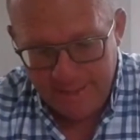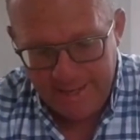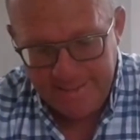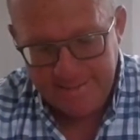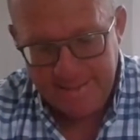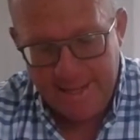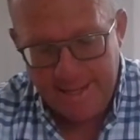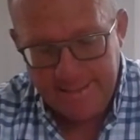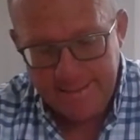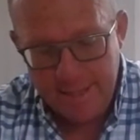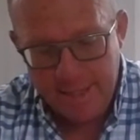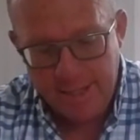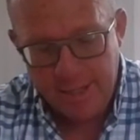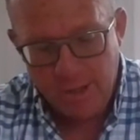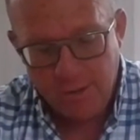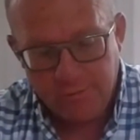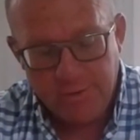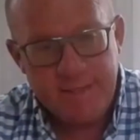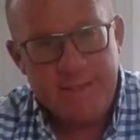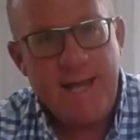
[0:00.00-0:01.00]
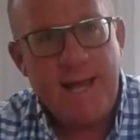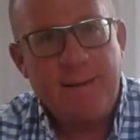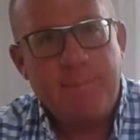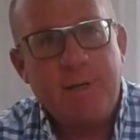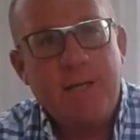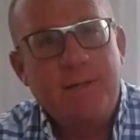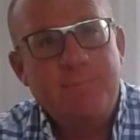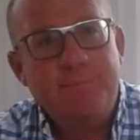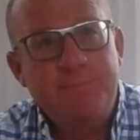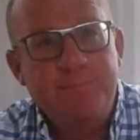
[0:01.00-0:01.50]
it's like turning off a
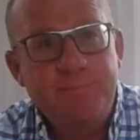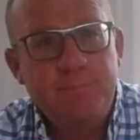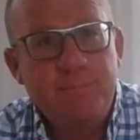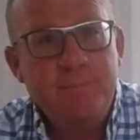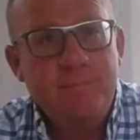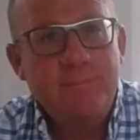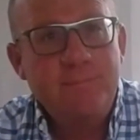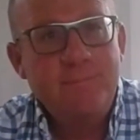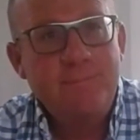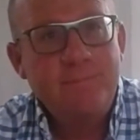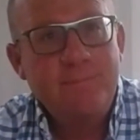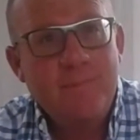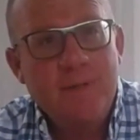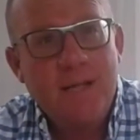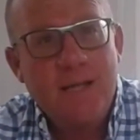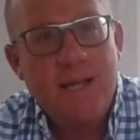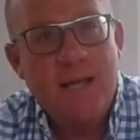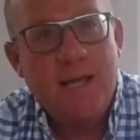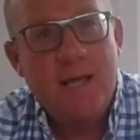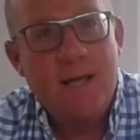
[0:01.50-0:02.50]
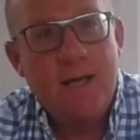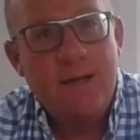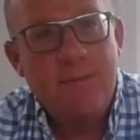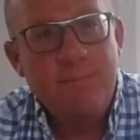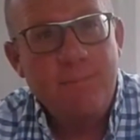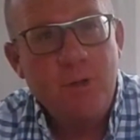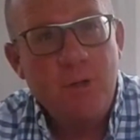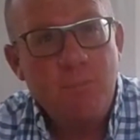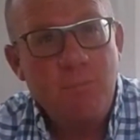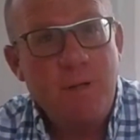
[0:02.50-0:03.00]
tap
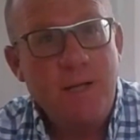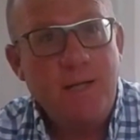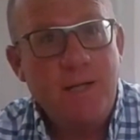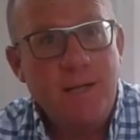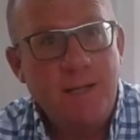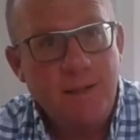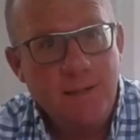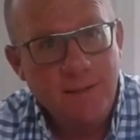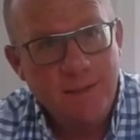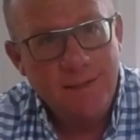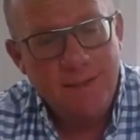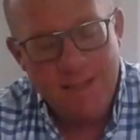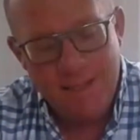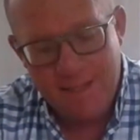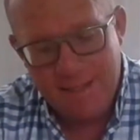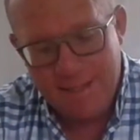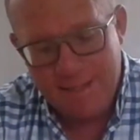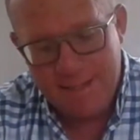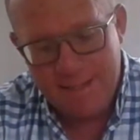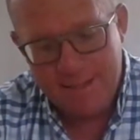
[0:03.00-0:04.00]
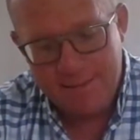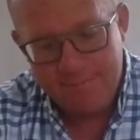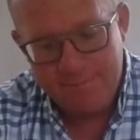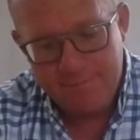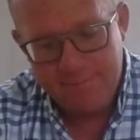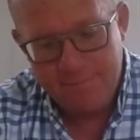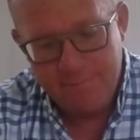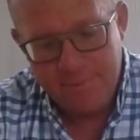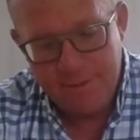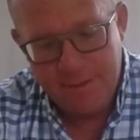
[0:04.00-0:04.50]
um, completely.
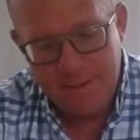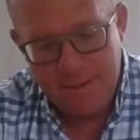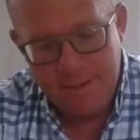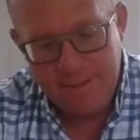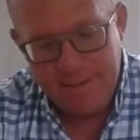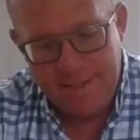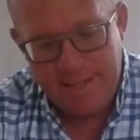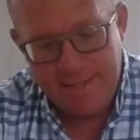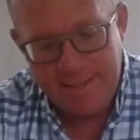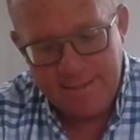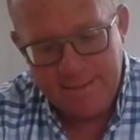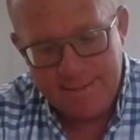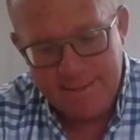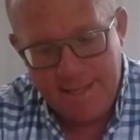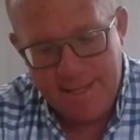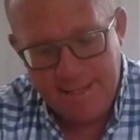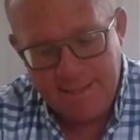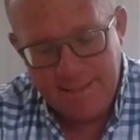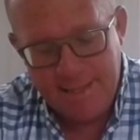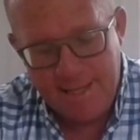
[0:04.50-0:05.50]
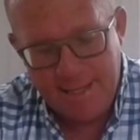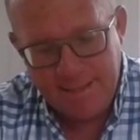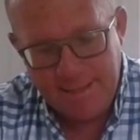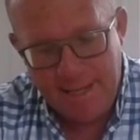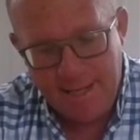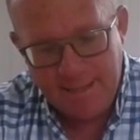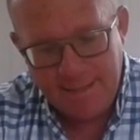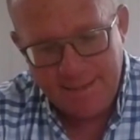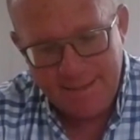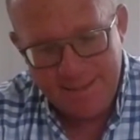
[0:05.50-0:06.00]
Um, that is that that
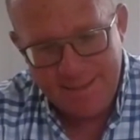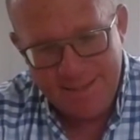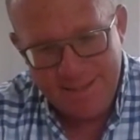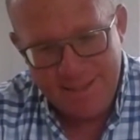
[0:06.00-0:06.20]
that